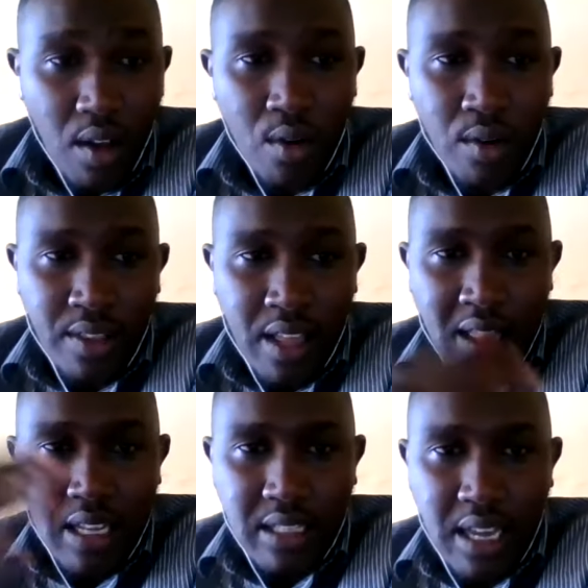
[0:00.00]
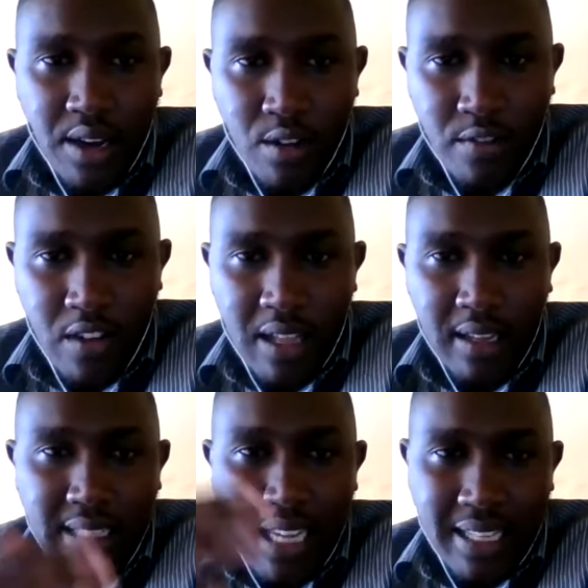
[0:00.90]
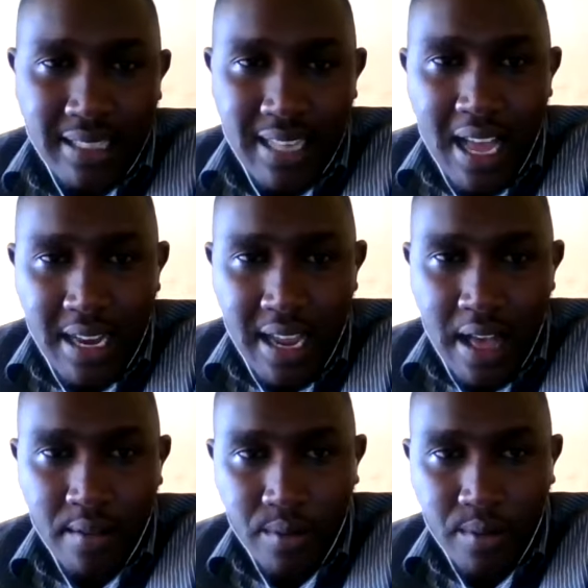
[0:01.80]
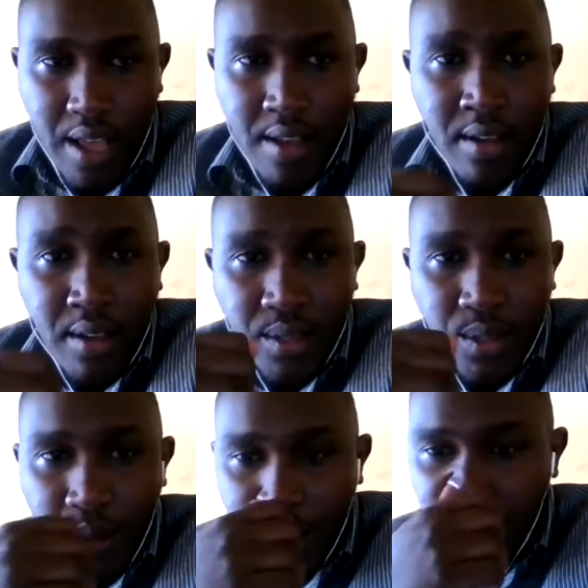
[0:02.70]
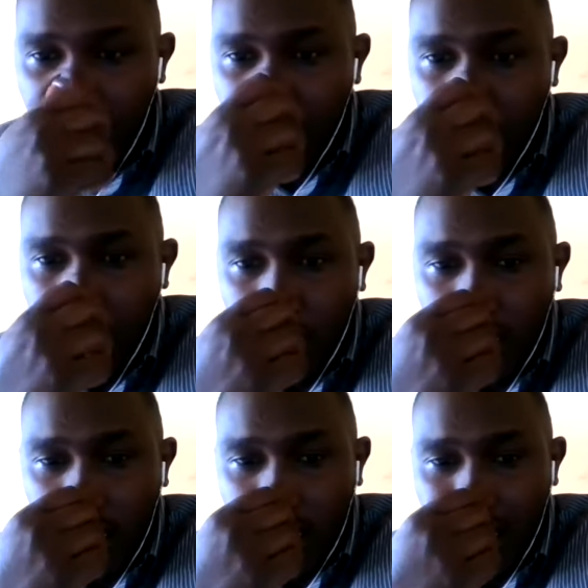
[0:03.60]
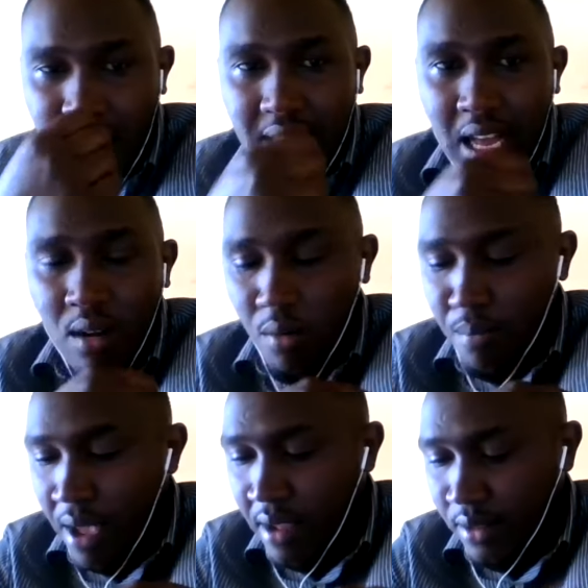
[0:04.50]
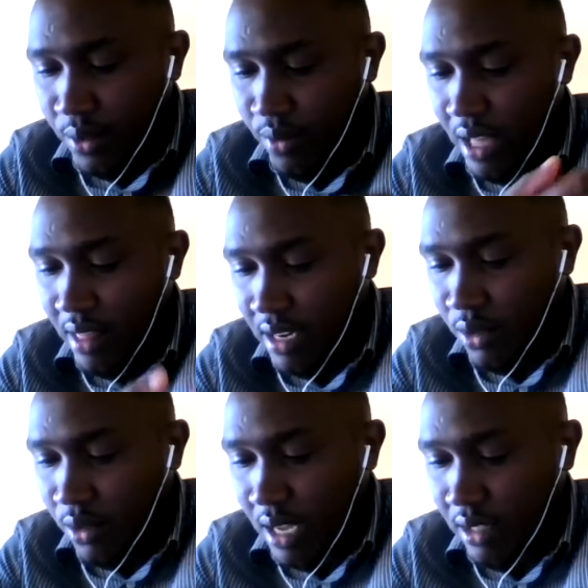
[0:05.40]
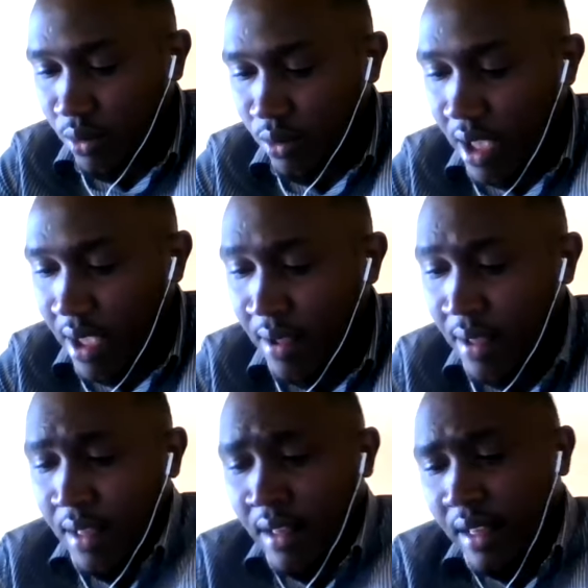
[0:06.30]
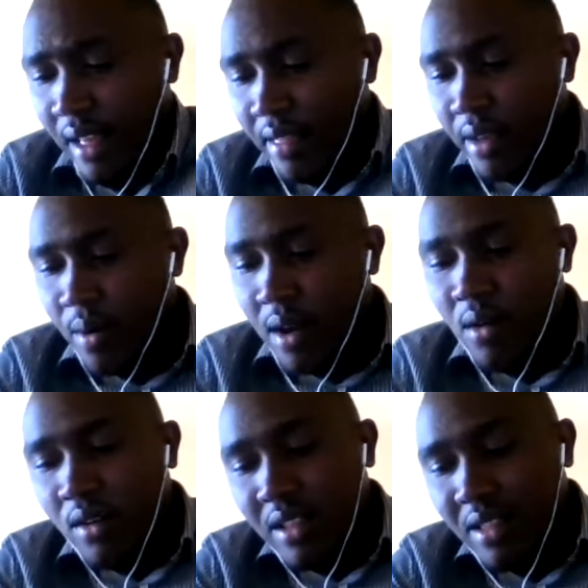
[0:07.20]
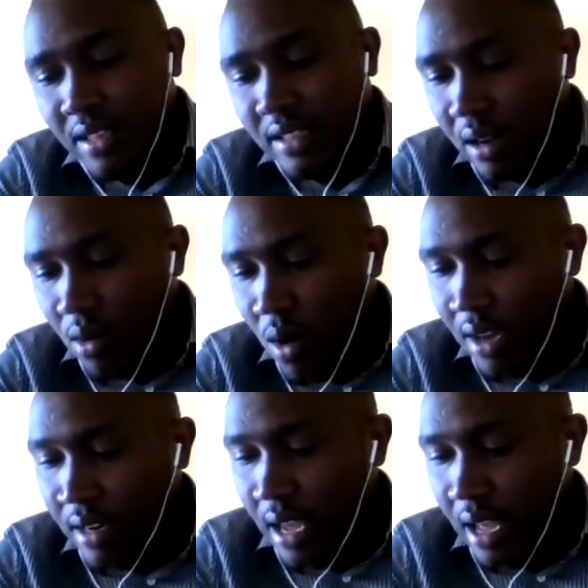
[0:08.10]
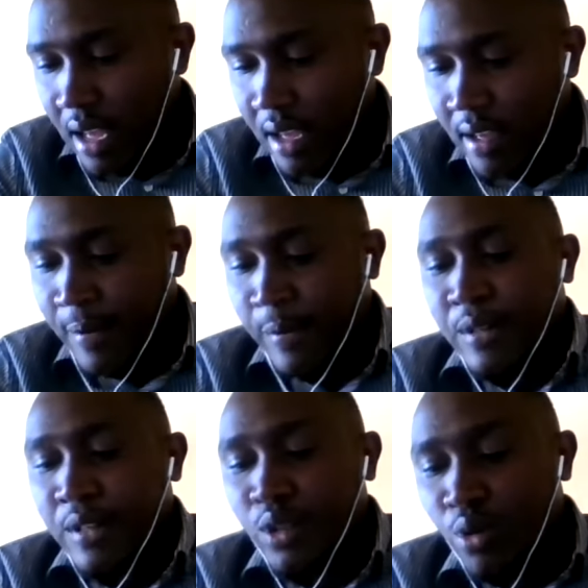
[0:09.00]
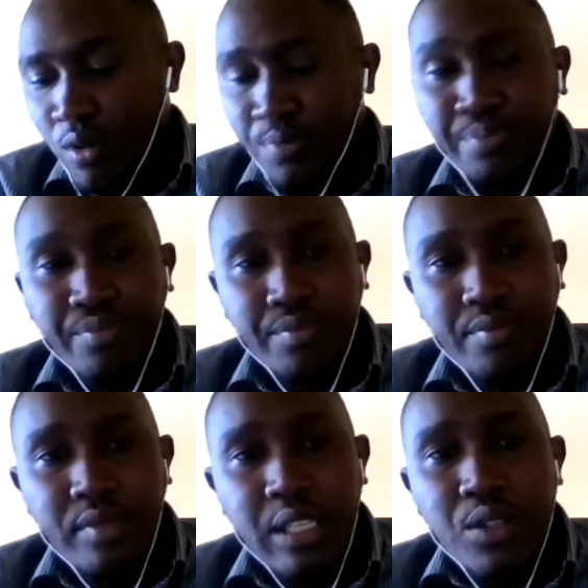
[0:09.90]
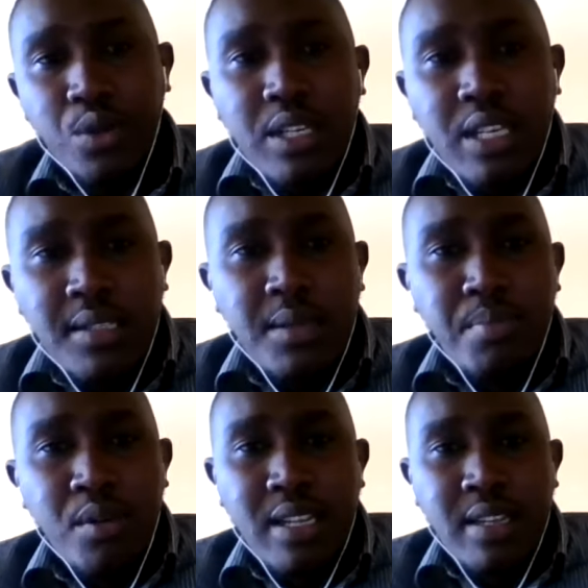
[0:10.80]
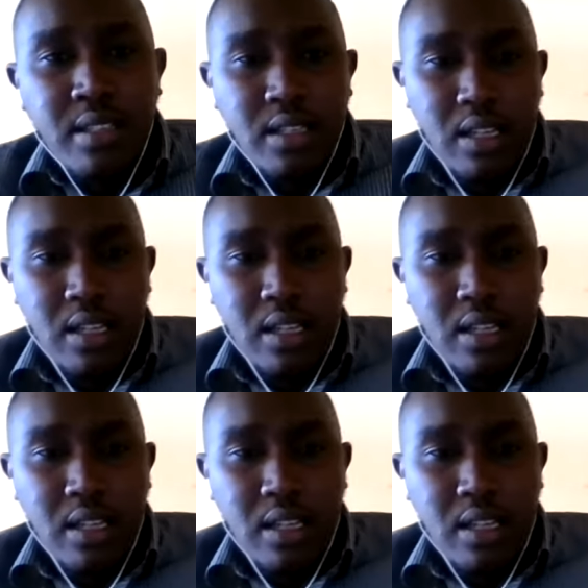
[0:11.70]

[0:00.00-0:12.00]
on the other side of uh, Tanzania, okay? So you're talking about the Sango Bay. So that's the reason as to why uh, they were called the Sagoan tool. So it is important